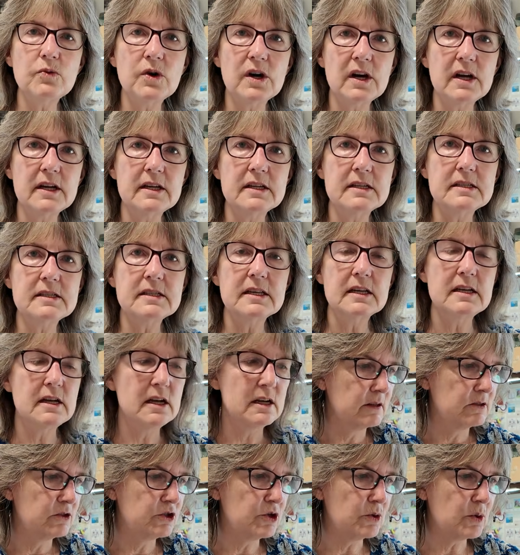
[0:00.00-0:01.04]
was,
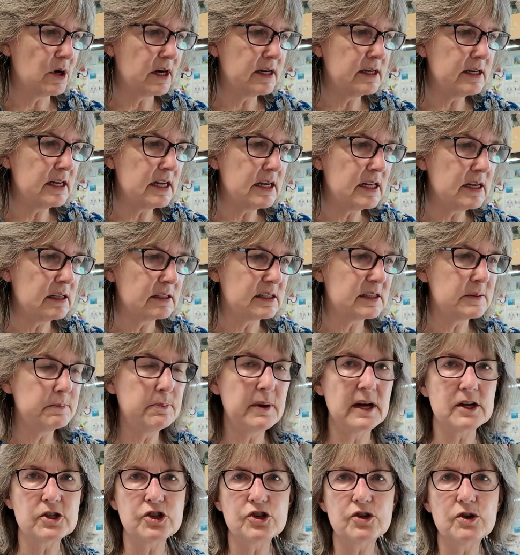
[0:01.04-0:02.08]
do I need a
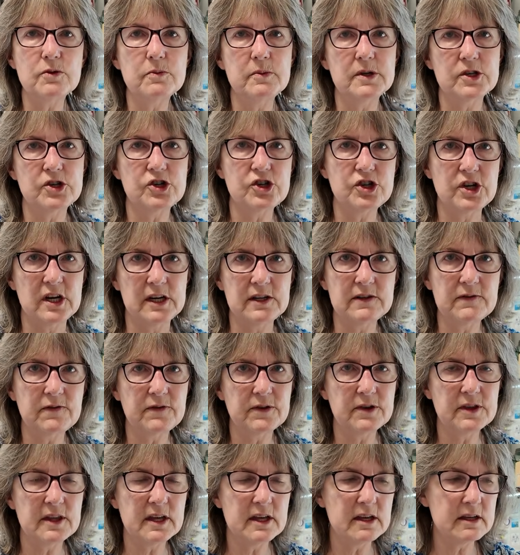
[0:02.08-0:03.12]
special machine
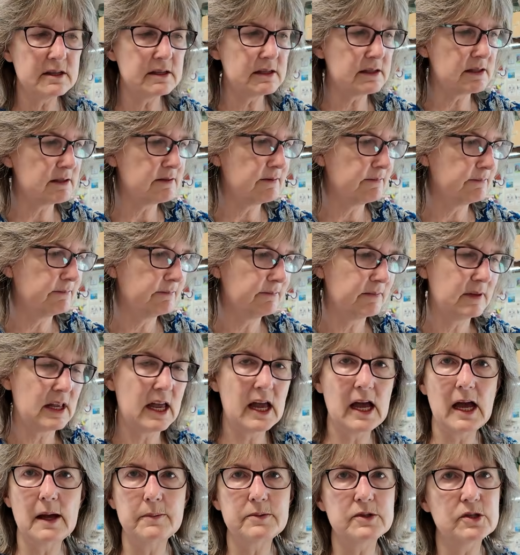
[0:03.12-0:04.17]
for this?
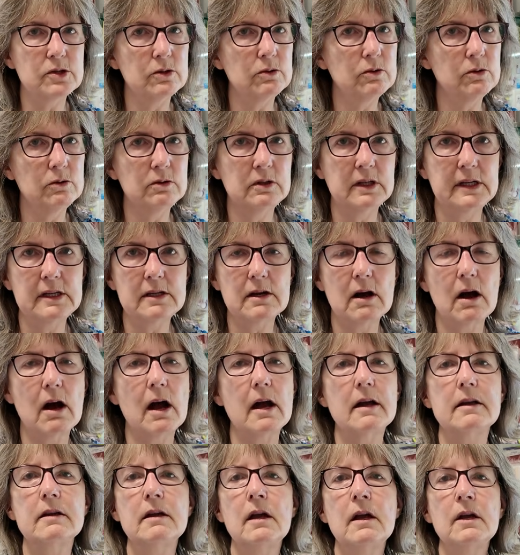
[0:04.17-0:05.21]
Absolutely
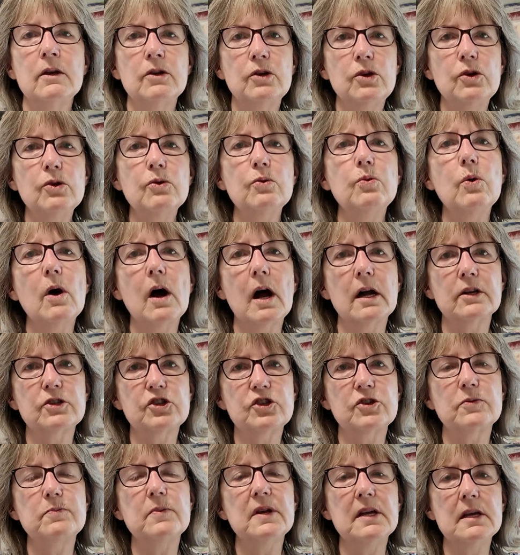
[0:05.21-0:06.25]
not. You
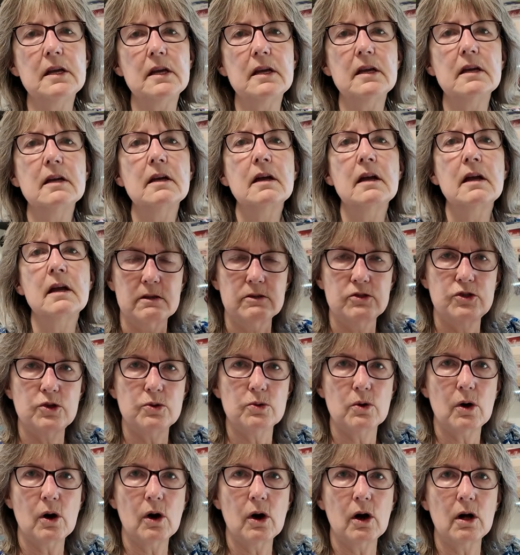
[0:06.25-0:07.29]
watched me
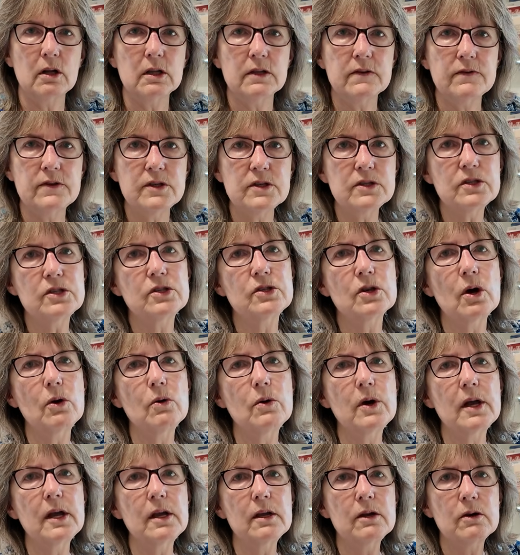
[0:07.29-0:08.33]
do all of the
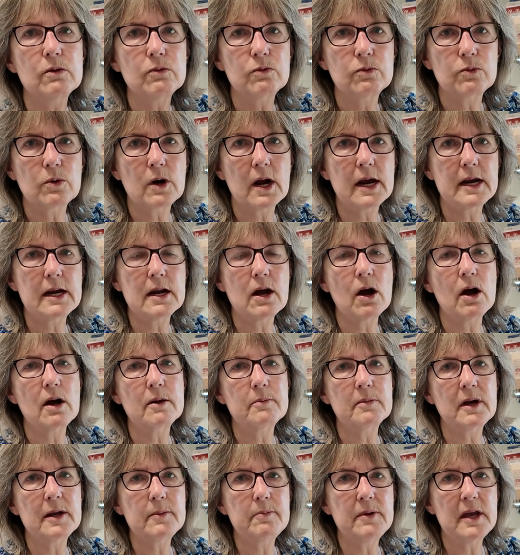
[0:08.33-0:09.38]
sewing right on
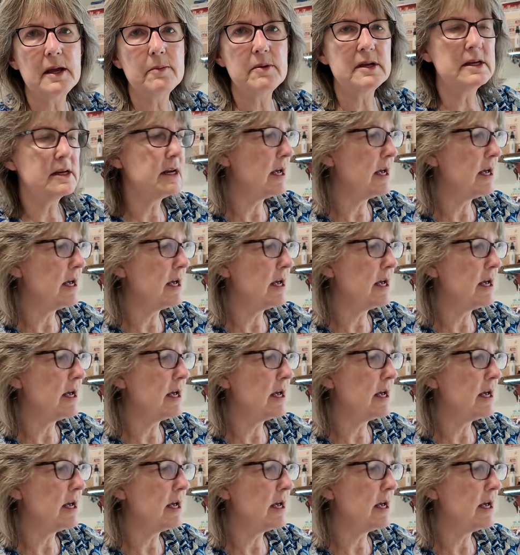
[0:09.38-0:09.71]
my baby